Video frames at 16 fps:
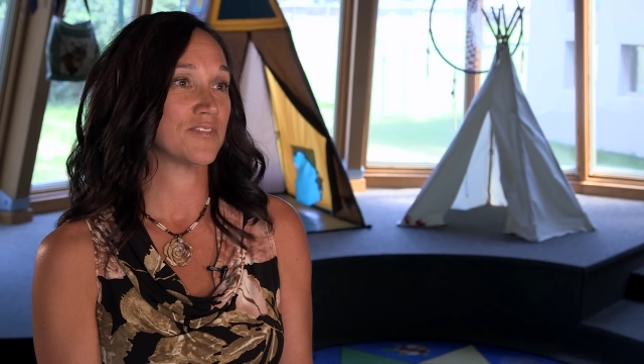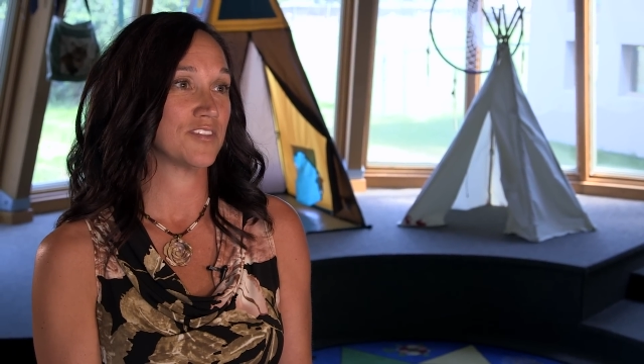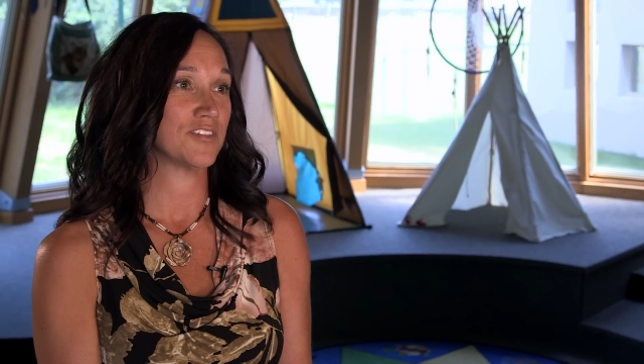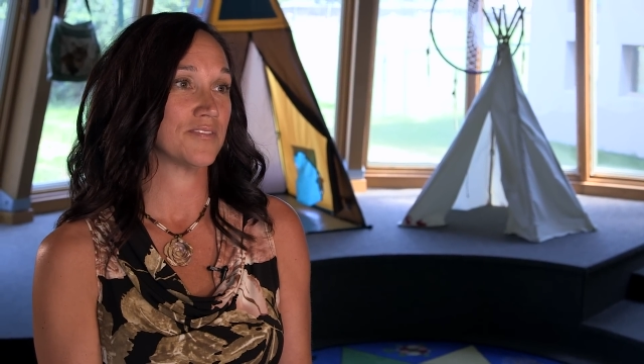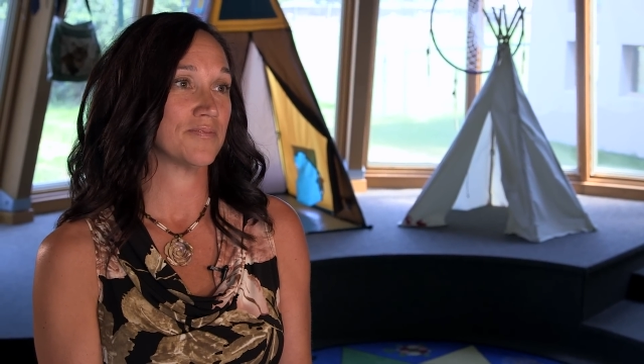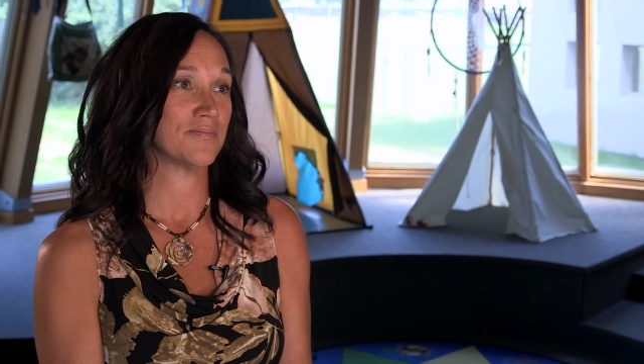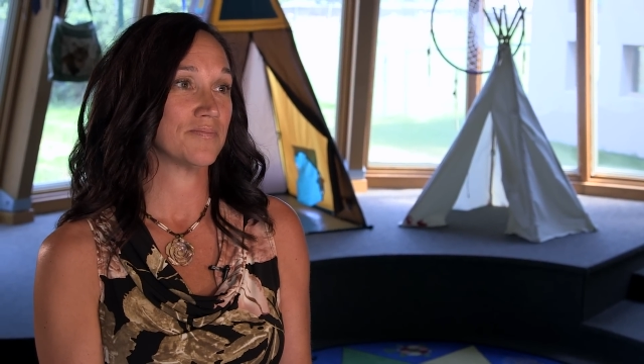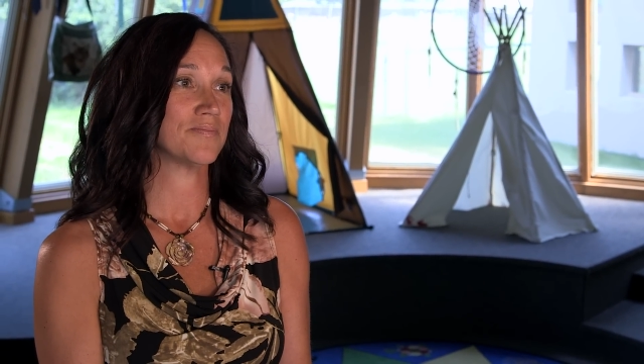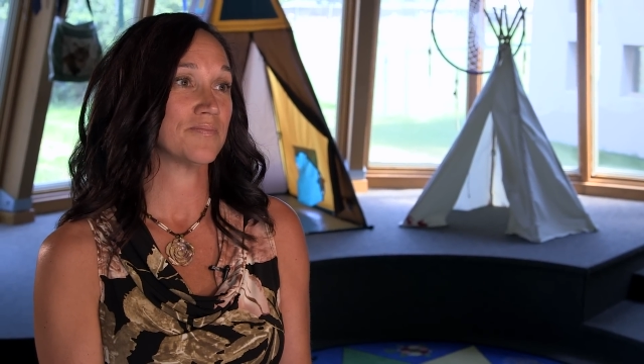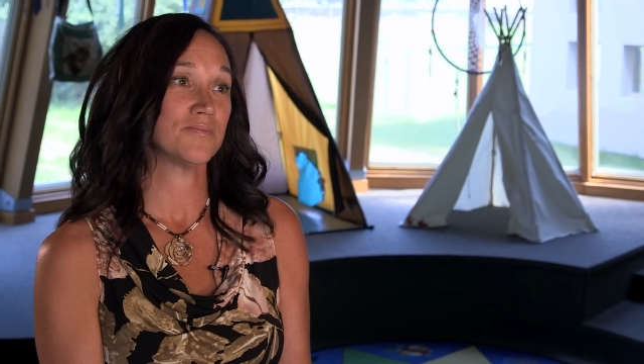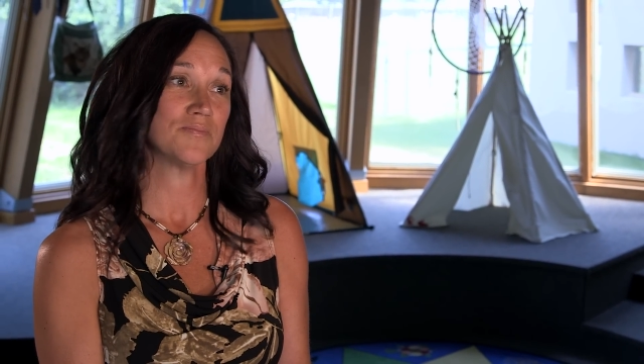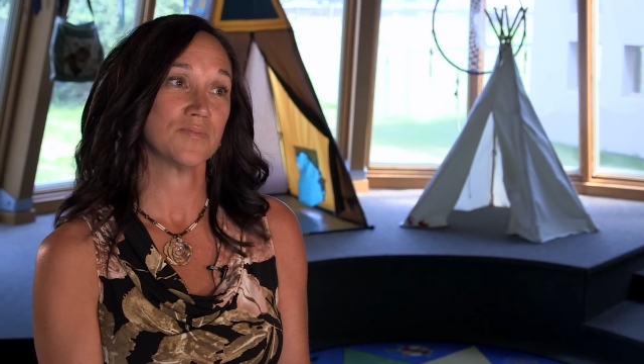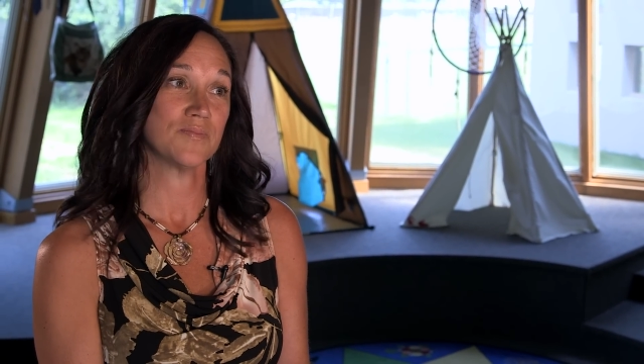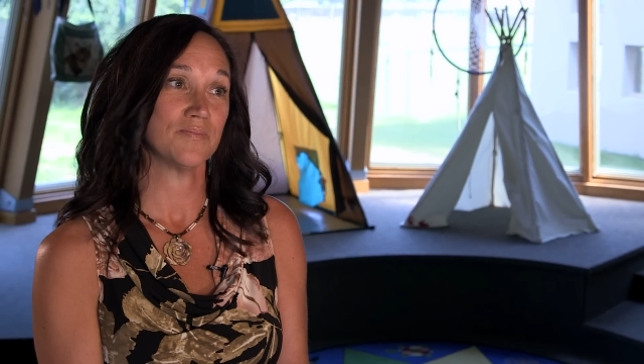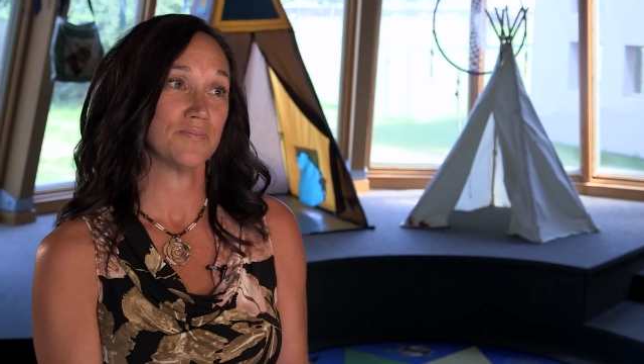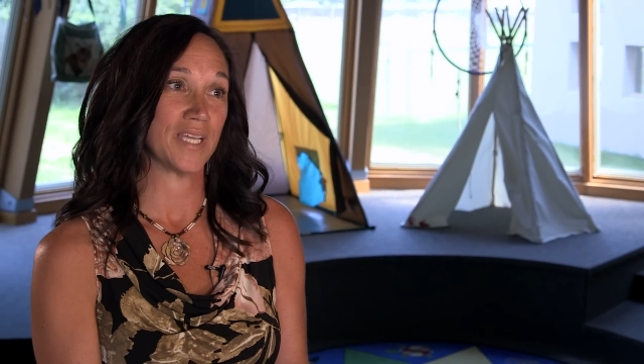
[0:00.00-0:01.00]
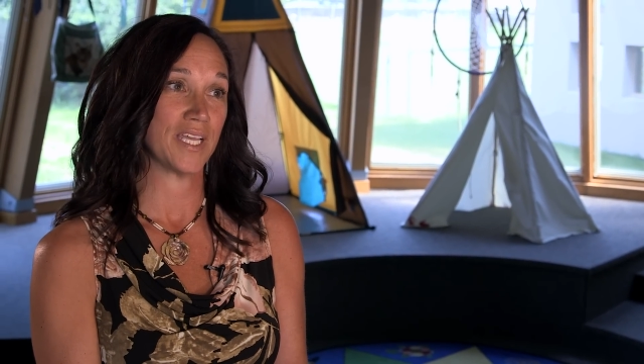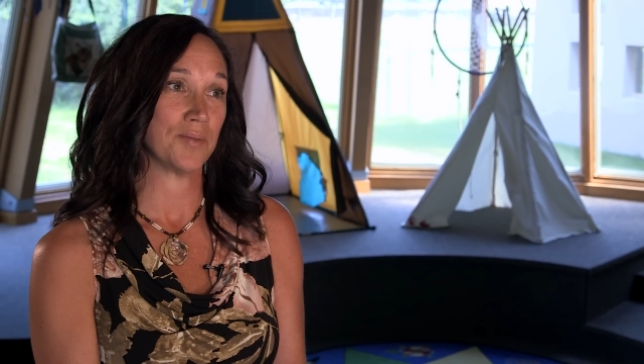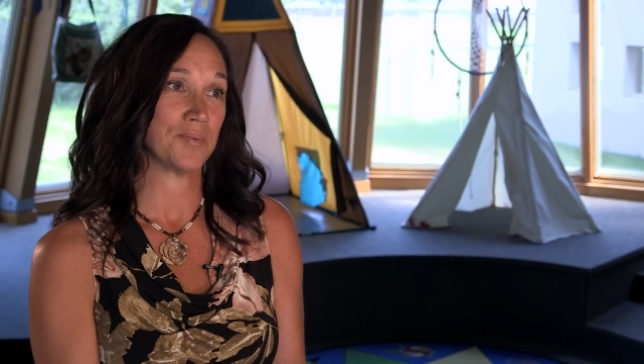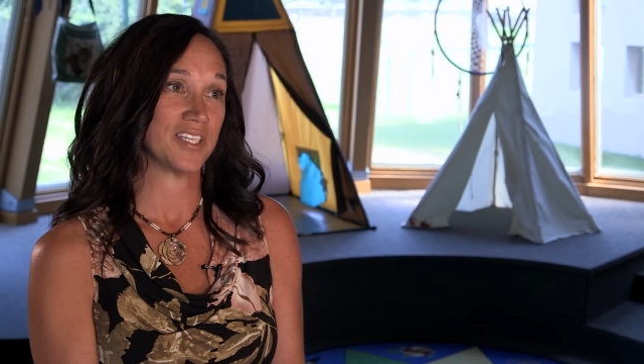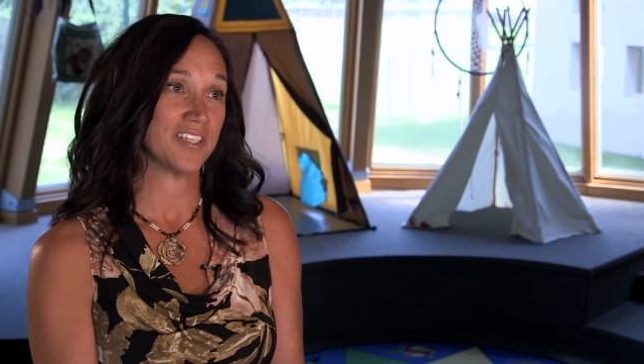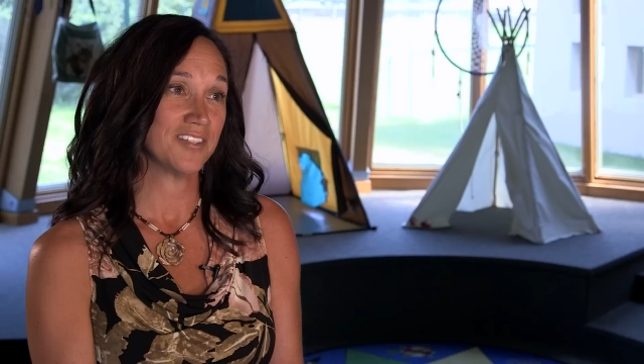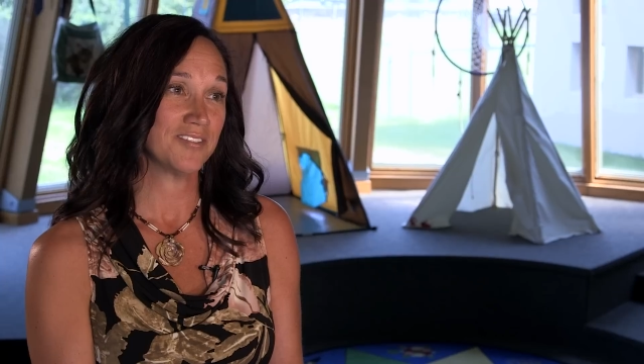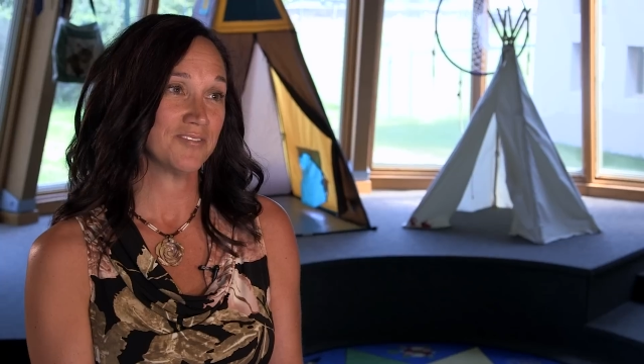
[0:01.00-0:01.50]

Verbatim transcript: their baby.